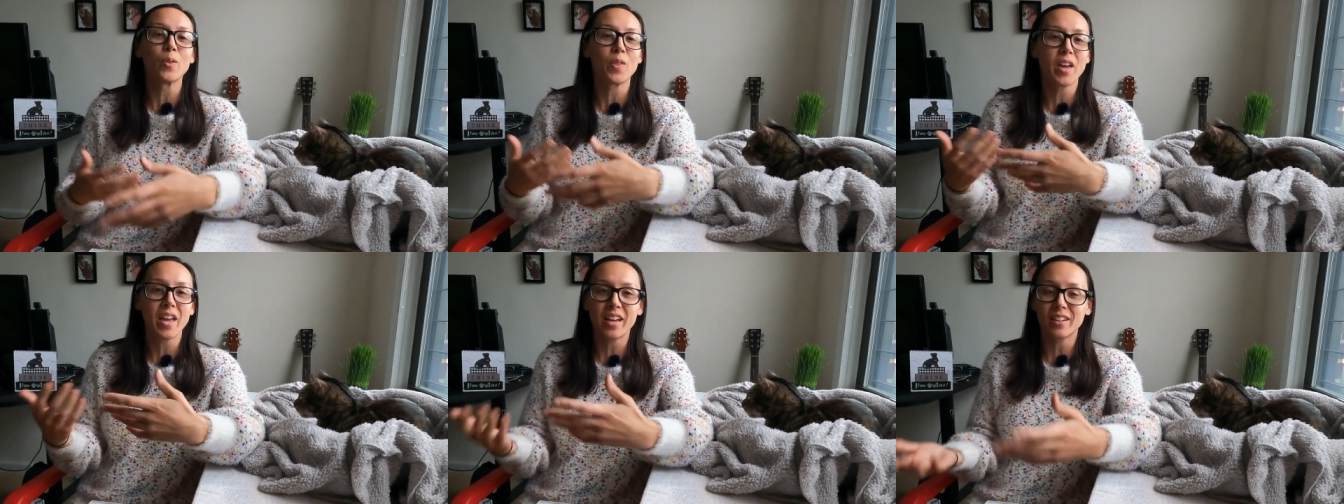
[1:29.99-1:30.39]

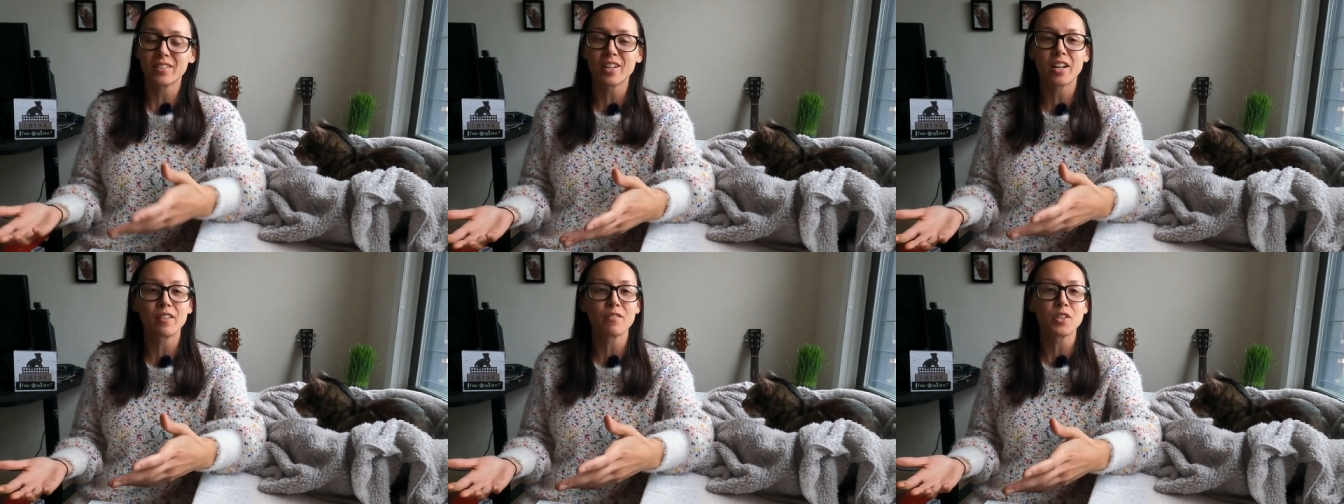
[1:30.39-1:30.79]
they add a
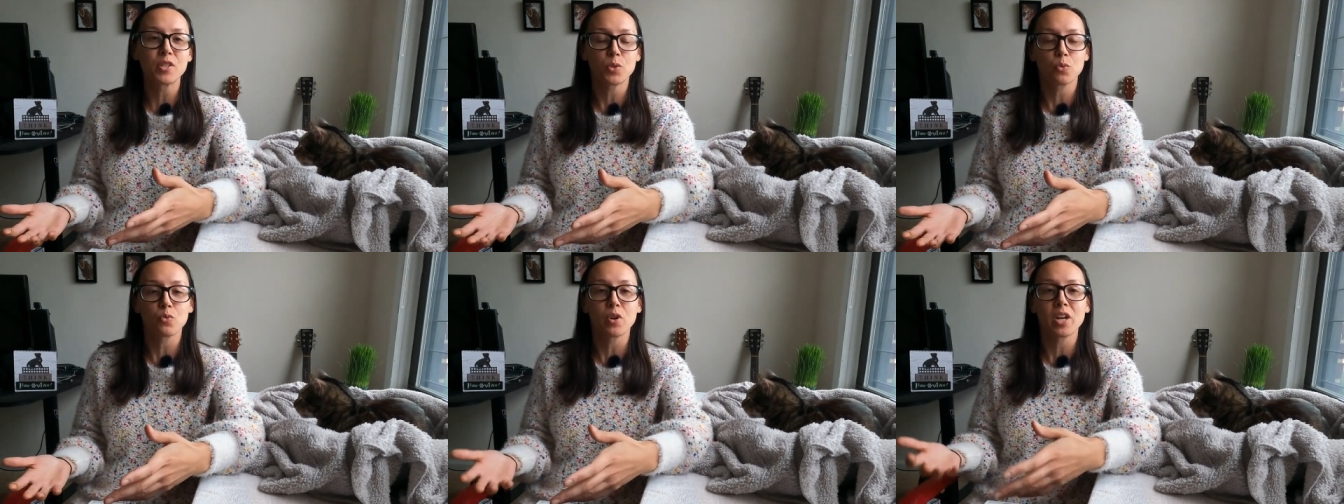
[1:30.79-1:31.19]
lot of
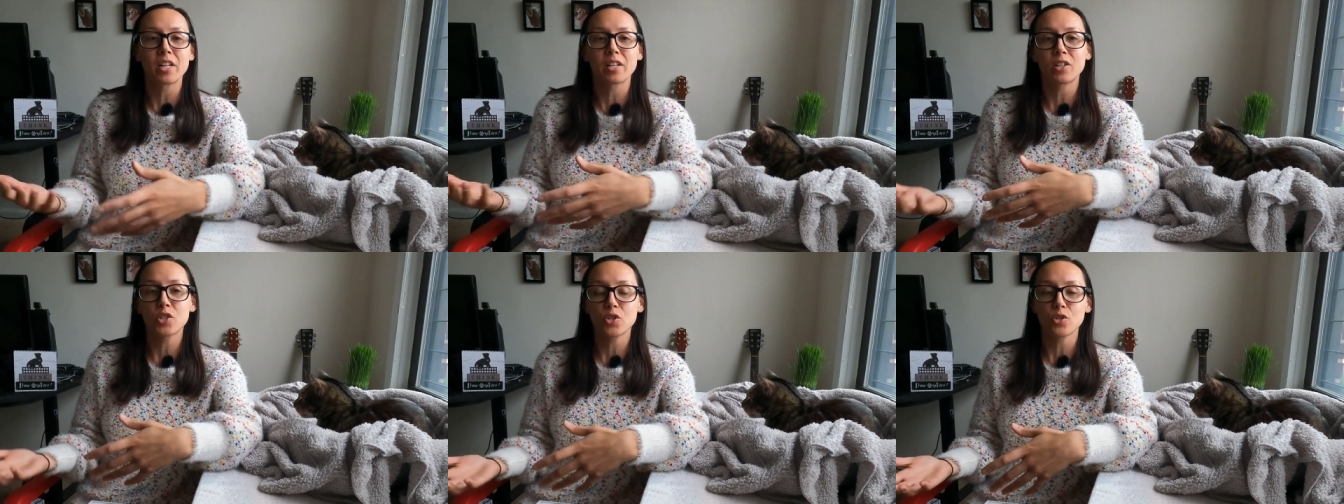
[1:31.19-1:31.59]
these
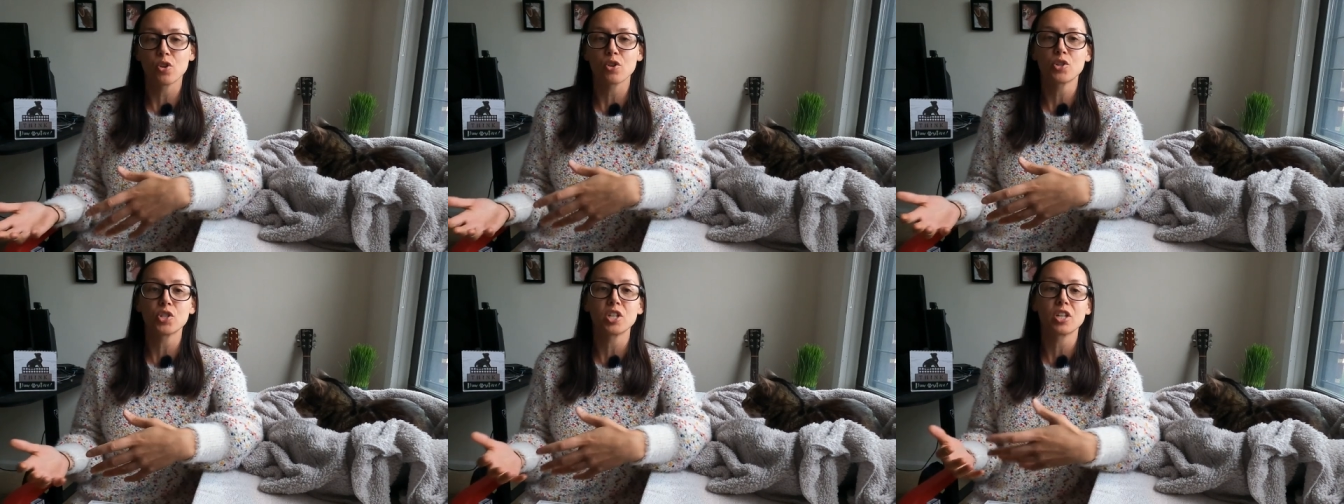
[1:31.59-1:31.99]
grain and
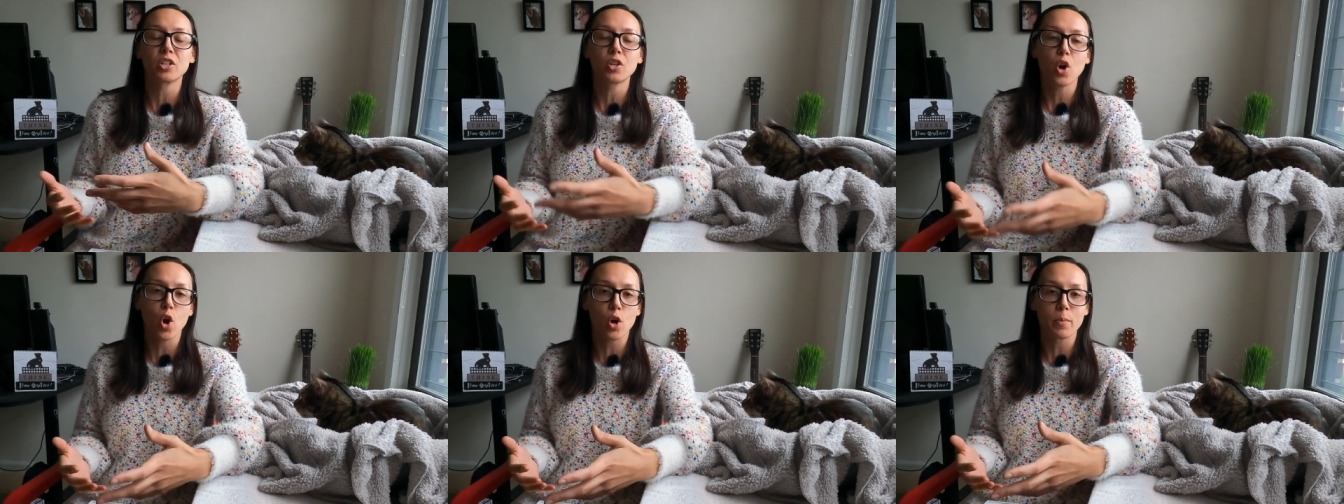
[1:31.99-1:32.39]
starchy
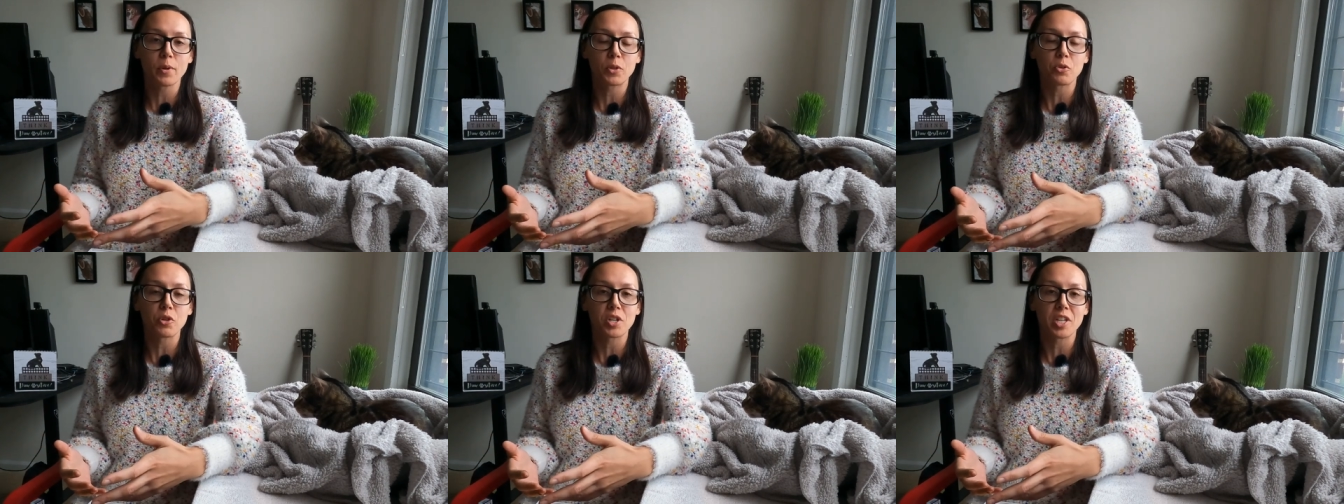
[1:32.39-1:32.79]
and carb
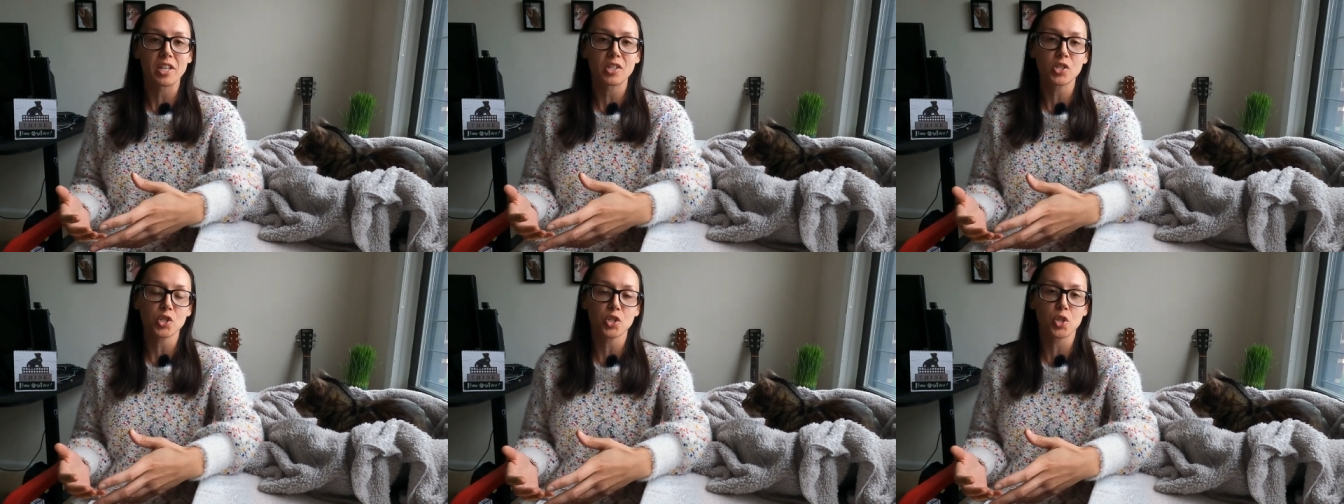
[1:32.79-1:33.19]

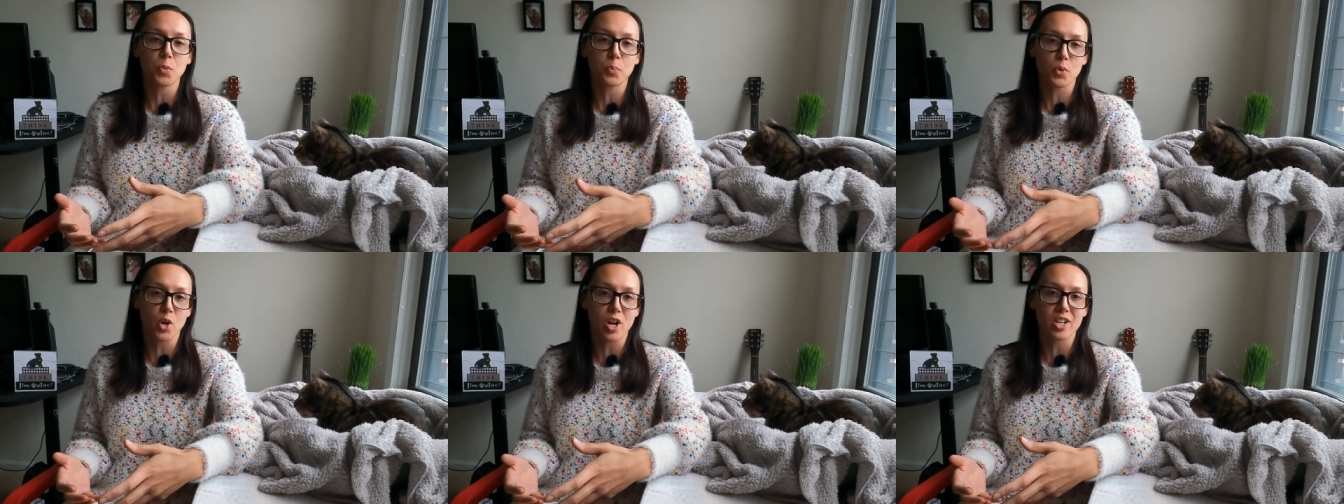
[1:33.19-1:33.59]
ingredients to the
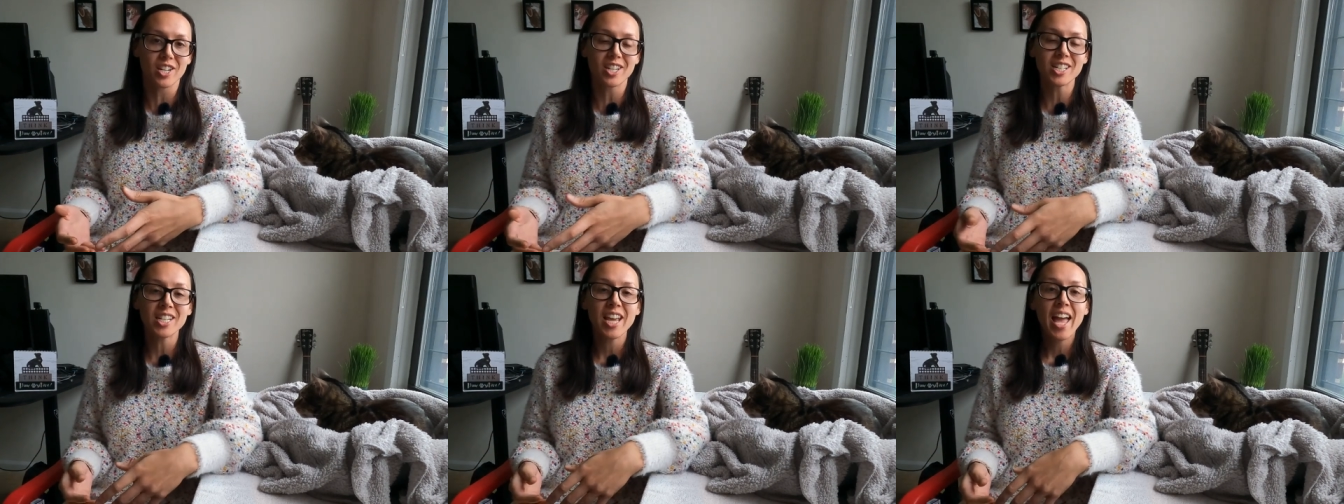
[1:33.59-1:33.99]

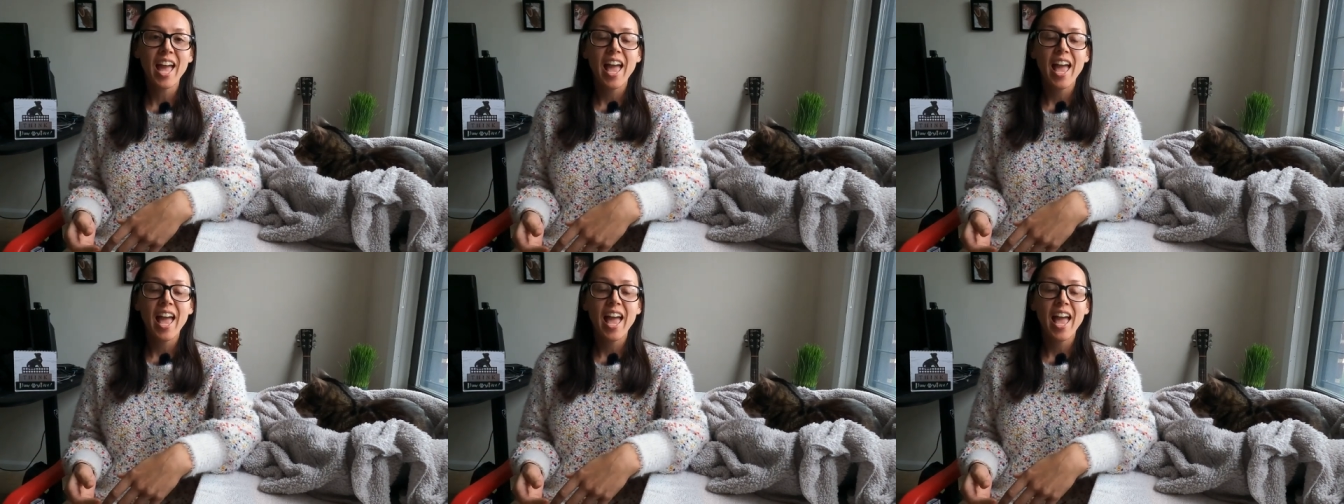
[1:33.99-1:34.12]
product.